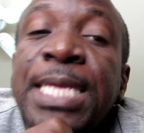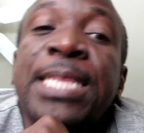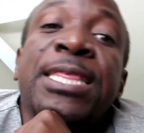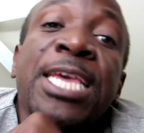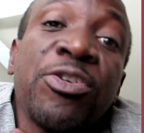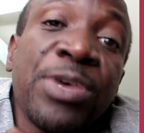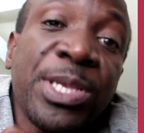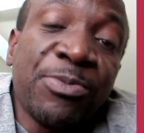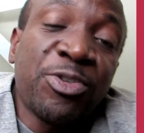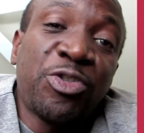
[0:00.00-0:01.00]
the thing you're
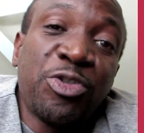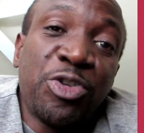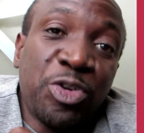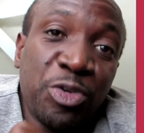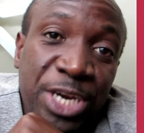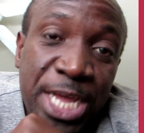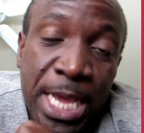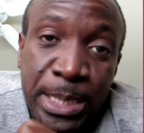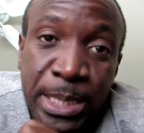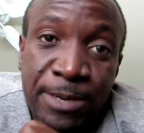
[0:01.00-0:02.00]
supposed to do
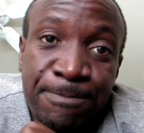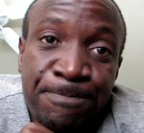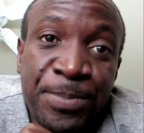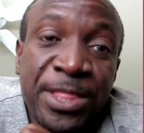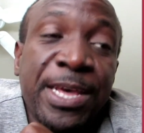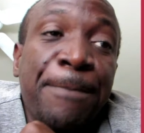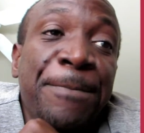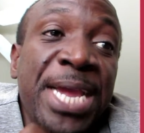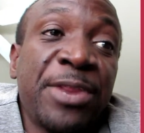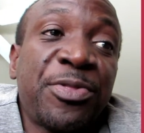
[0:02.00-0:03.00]
next, the
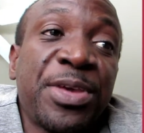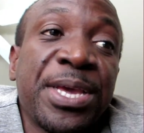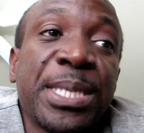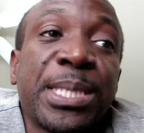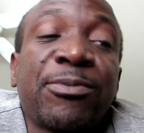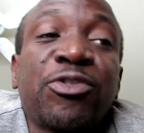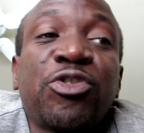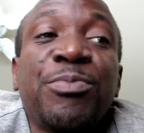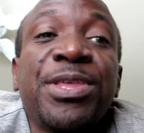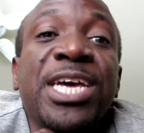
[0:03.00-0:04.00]
main thing is
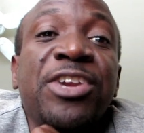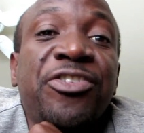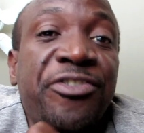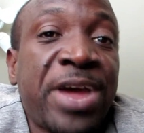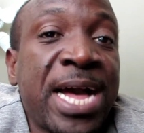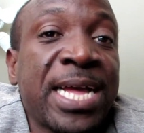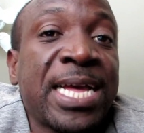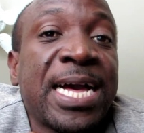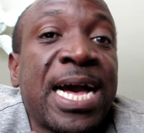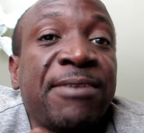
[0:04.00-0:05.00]
supposed to be the
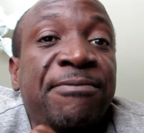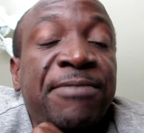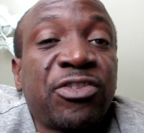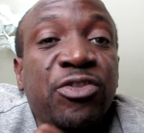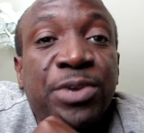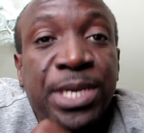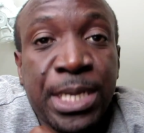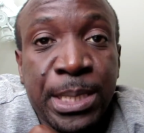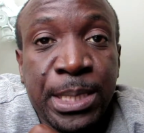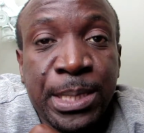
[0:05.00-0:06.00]
drug and physical
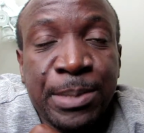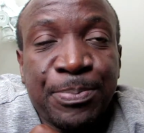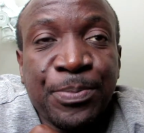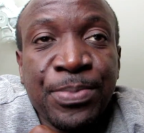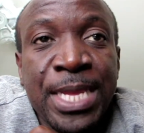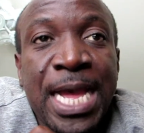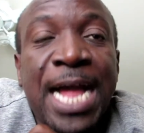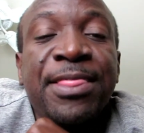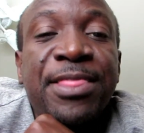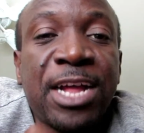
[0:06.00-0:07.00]
tests.
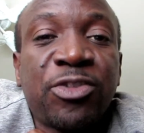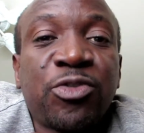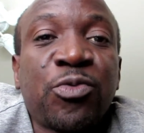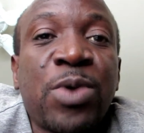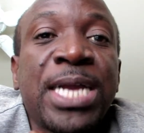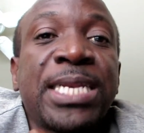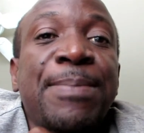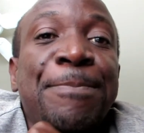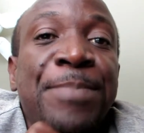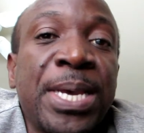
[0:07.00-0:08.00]
And that's
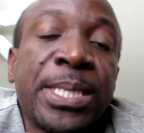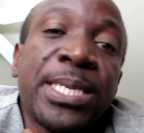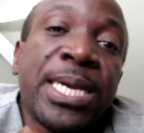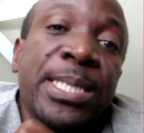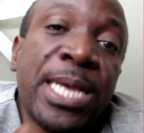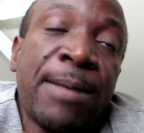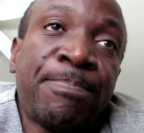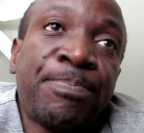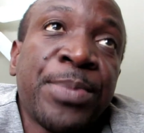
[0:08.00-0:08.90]
what messed us up.